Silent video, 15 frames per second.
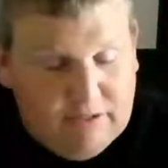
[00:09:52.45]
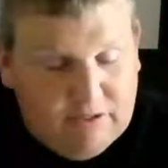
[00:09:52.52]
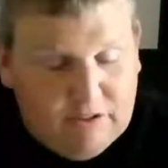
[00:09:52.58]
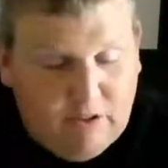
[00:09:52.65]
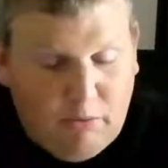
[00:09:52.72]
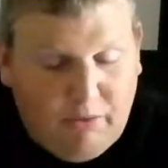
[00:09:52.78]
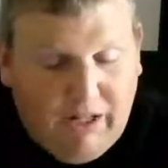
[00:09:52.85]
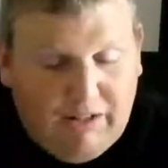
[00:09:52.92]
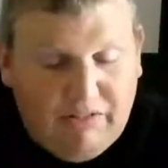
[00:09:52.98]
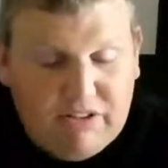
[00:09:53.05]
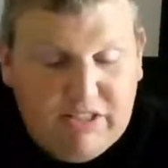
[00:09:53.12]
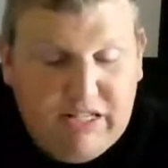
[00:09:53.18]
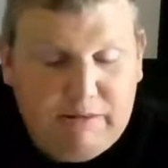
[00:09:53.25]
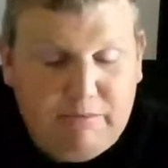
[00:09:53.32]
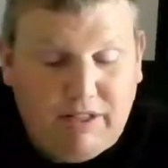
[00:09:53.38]
So we have a
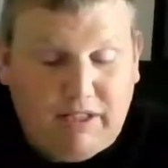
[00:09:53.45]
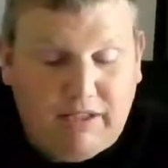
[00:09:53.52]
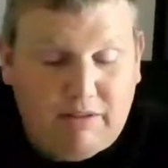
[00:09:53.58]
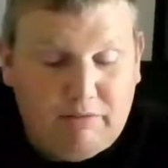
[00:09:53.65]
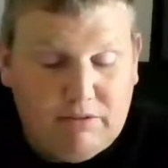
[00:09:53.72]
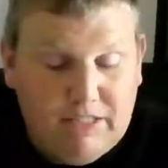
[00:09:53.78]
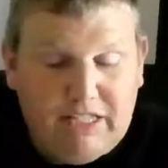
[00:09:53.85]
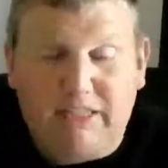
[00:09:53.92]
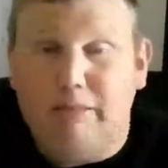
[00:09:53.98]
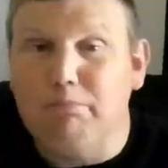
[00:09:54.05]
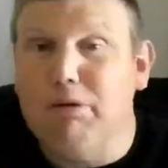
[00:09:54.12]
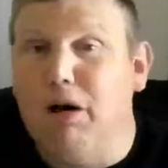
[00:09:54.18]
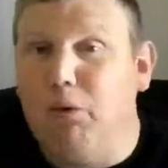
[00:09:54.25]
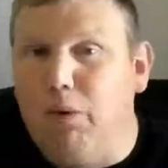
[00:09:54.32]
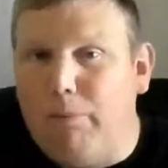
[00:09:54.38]
team that did the
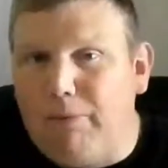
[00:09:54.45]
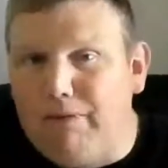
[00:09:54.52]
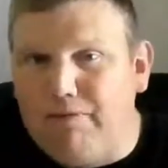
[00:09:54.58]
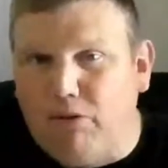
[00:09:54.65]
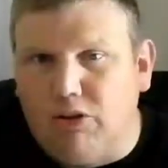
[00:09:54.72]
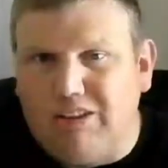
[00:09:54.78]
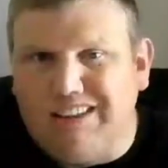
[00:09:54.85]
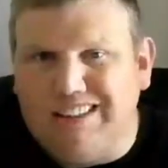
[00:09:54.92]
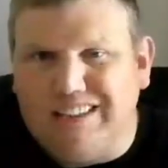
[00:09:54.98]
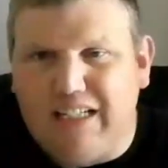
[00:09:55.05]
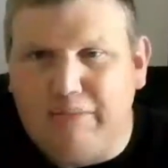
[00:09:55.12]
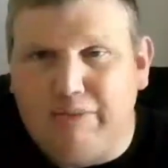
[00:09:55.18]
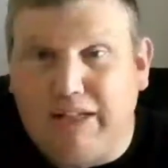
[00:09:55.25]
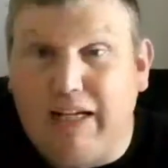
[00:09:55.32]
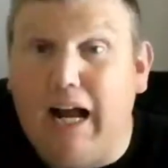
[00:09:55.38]
butt whooping versus a
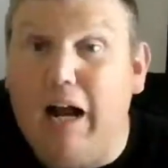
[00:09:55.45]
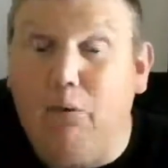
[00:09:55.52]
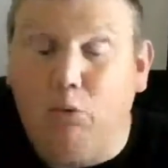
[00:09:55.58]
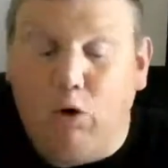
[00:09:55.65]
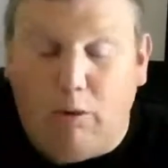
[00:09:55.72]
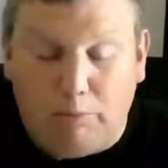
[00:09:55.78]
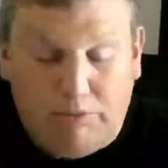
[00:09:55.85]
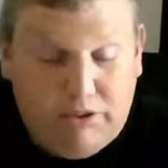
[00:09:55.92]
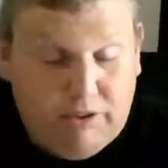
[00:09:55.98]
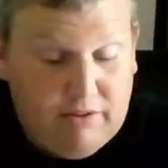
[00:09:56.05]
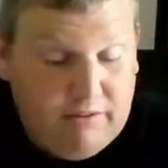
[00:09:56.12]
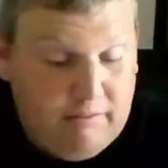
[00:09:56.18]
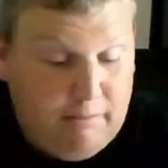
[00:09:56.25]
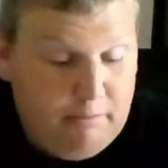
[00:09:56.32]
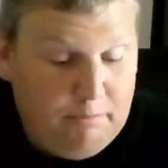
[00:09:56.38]
team that got whooped.
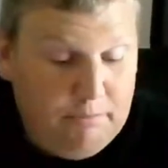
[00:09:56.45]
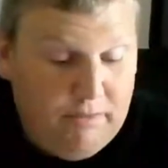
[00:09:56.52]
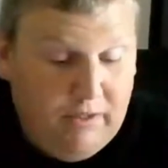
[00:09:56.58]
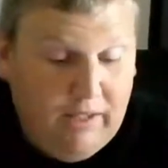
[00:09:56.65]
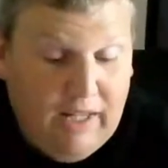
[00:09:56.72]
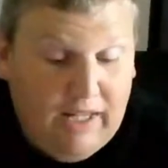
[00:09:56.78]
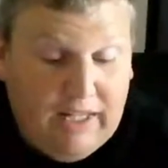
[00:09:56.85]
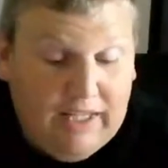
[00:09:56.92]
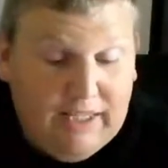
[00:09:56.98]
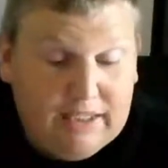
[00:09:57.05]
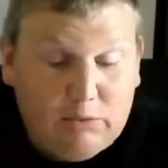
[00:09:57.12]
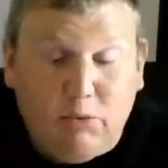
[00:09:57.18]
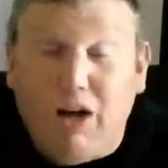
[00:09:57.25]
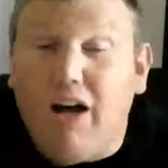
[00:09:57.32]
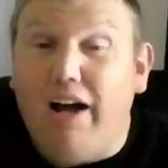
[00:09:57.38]

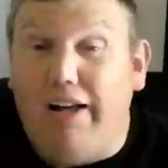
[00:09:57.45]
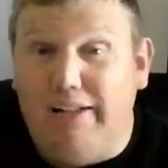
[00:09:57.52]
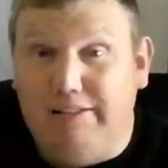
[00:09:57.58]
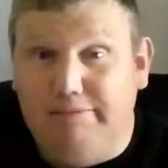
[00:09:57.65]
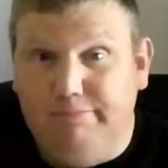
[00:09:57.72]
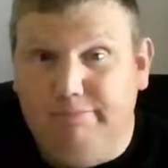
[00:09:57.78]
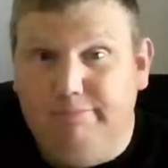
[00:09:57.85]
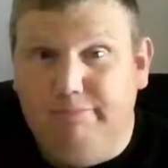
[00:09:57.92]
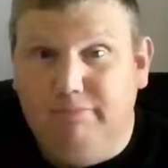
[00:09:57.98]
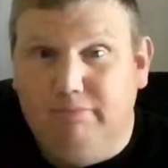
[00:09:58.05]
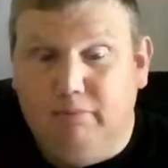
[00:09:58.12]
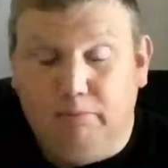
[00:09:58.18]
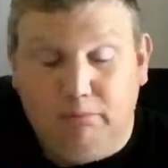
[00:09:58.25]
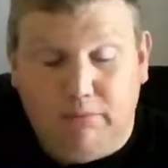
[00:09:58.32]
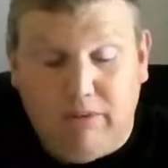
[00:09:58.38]
Guess what?
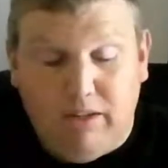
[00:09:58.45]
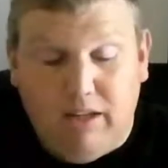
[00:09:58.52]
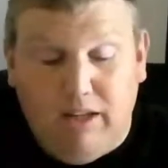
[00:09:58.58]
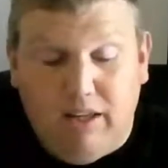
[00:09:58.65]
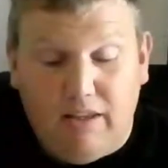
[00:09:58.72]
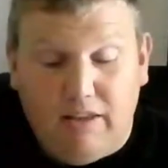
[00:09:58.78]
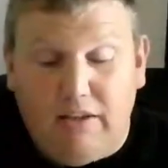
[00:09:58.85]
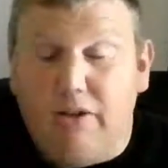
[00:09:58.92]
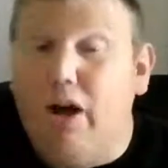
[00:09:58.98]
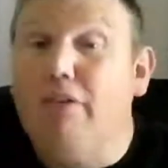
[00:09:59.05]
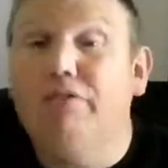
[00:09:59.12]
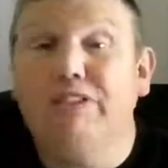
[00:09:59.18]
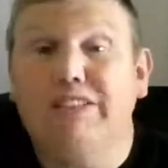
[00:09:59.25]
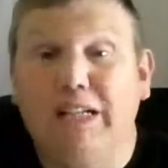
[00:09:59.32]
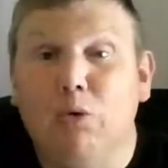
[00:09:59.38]
The
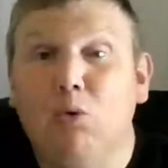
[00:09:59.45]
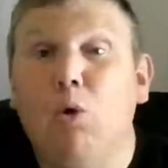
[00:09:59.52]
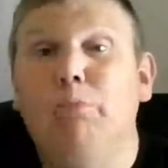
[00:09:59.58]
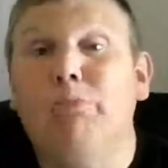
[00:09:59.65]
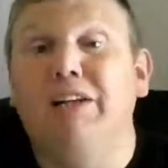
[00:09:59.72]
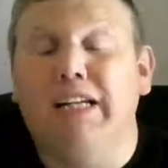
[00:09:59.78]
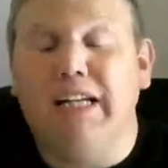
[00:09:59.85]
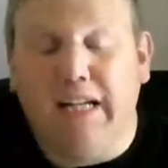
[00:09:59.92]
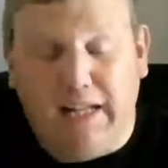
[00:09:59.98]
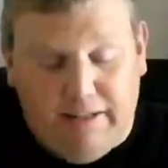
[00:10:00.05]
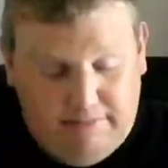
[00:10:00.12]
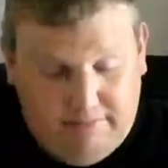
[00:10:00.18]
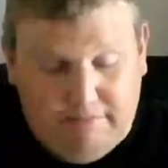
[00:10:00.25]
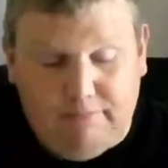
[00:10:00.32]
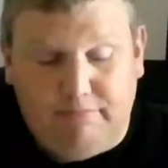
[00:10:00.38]
Dolphins get whooped
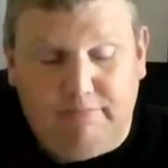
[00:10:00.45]
again.